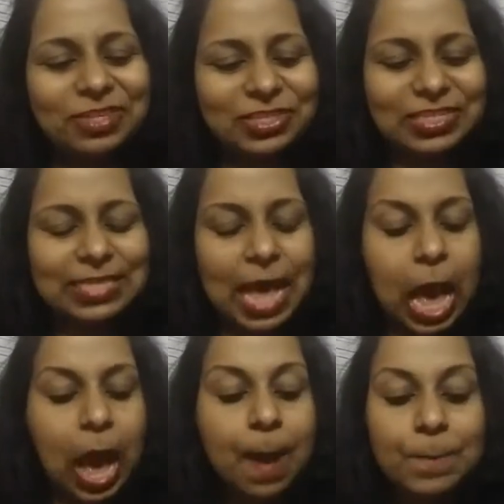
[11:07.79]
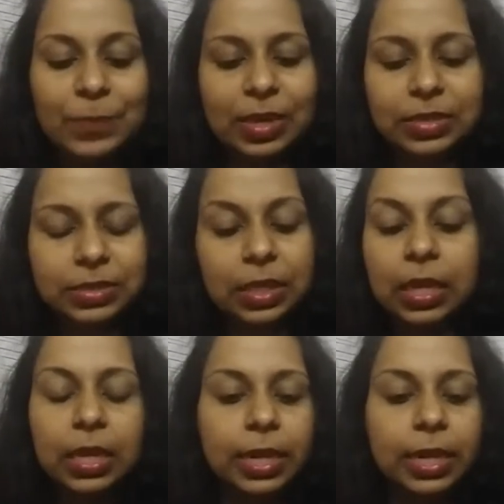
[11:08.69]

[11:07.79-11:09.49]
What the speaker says: which is amazing.